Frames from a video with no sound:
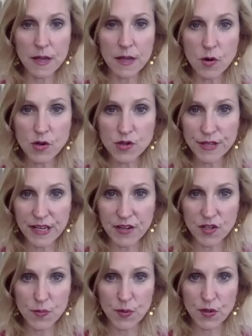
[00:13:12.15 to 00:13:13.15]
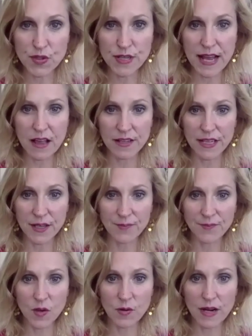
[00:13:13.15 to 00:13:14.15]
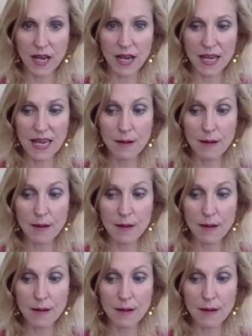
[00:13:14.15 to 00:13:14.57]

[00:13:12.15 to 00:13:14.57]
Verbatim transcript: emotional eater's personality, okay?